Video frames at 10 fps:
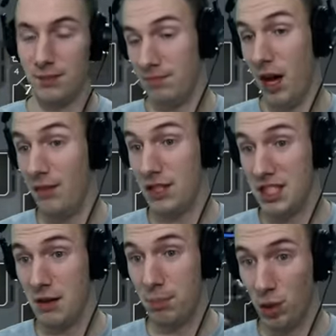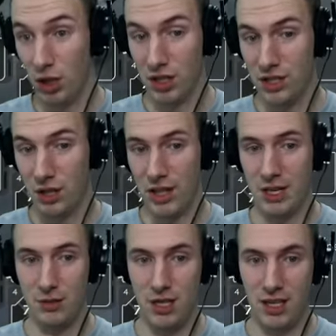obviously, the pull. So that
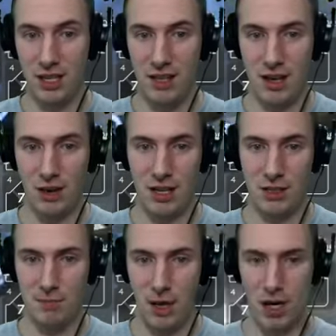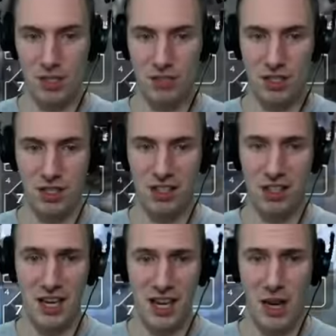utility there is monstrous to
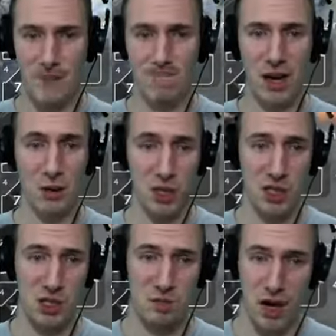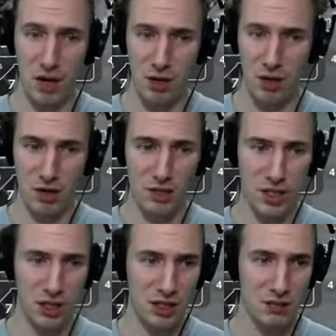set up our Sparrow's
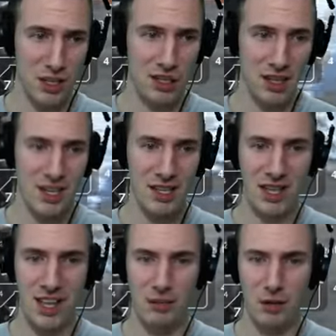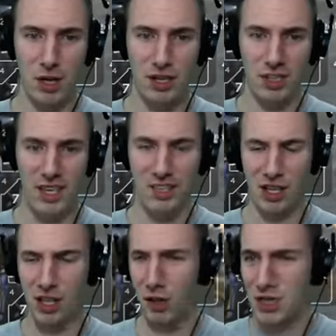ultimate to keep them all nice and
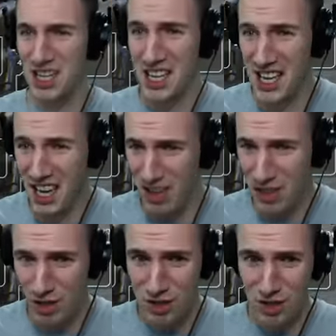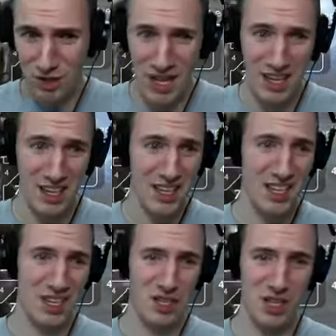close together so that
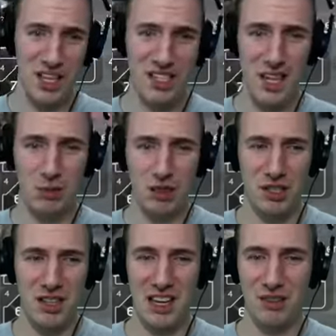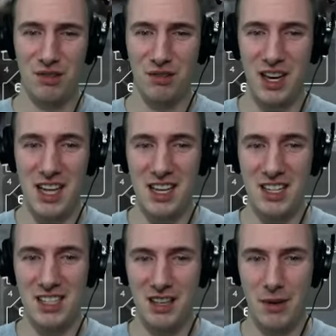she's able to do that
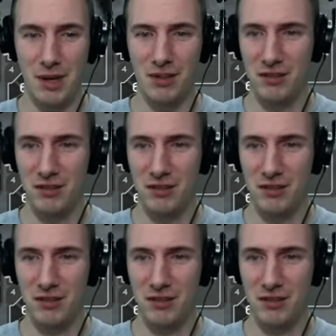crazy amounts of